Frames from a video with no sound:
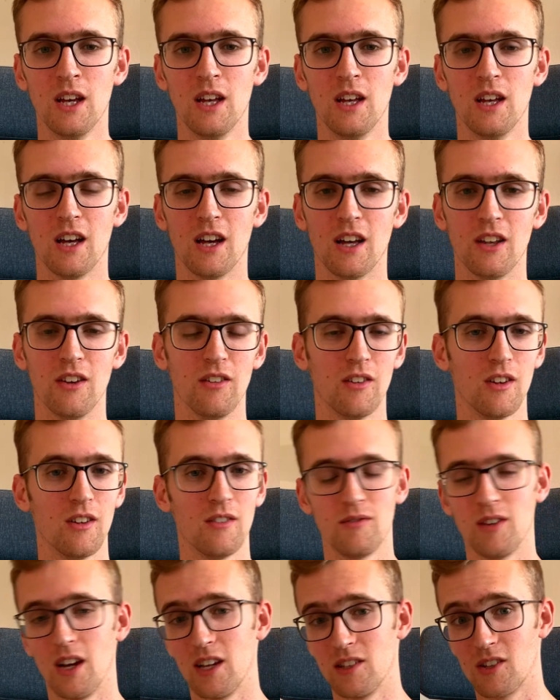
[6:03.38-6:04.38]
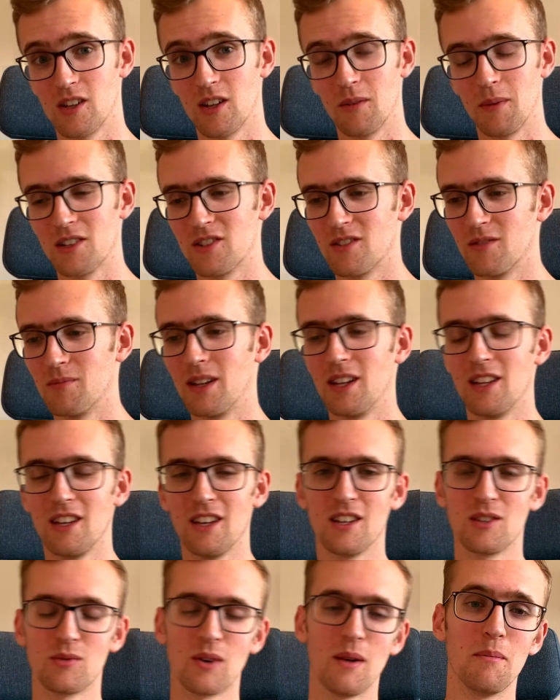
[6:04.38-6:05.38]
And as you can imagine, many
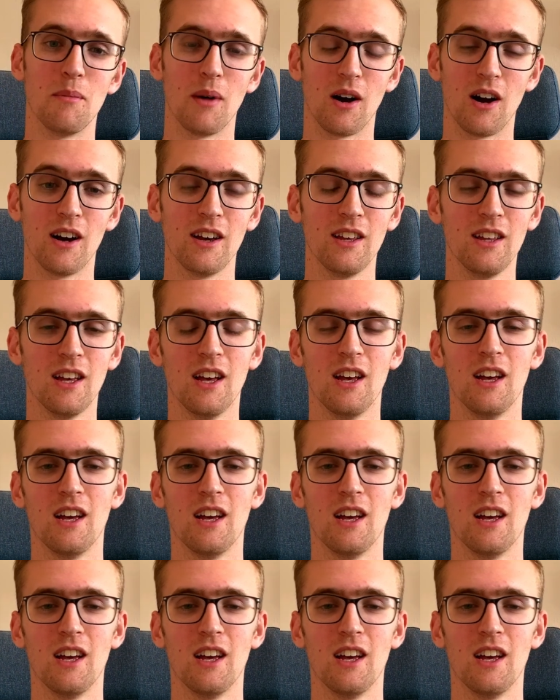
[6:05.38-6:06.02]
years went by,